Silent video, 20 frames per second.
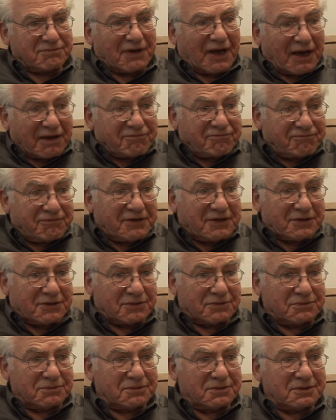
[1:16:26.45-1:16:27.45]
I, I
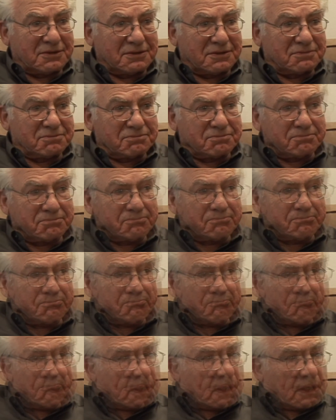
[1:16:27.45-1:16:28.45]
feel. Mm.
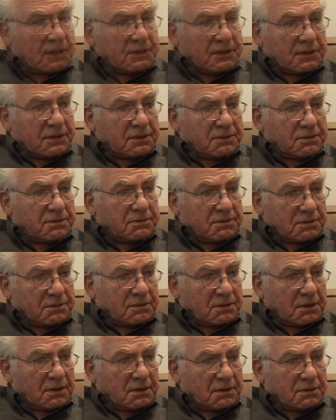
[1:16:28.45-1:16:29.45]
Okay, I,
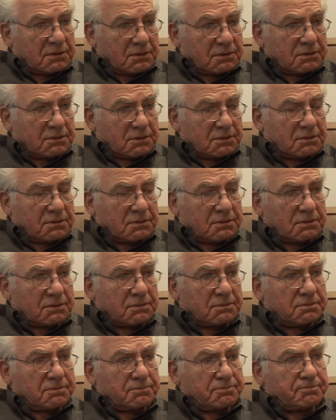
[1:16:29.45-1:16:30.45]
so do you think
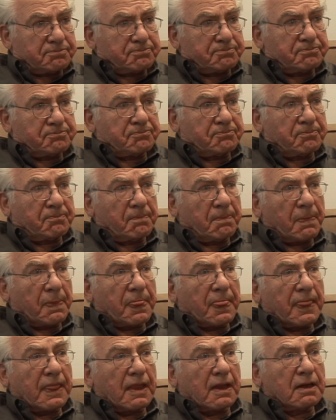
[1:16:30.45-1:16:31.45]
do you think we've
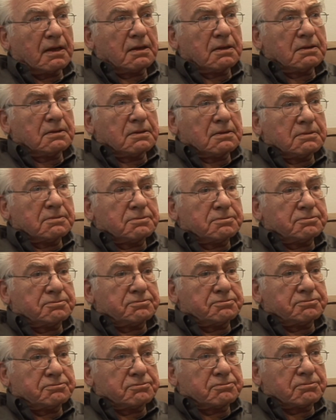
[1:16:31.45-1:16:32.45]
gotten
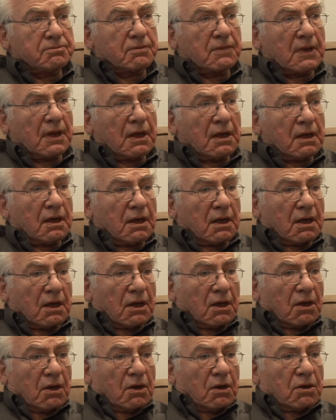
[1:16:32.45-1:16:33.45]
beyond that, or have
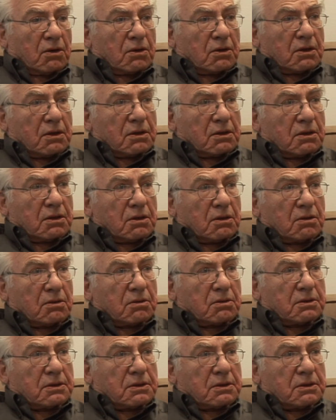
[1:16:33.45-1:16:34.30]
things changed?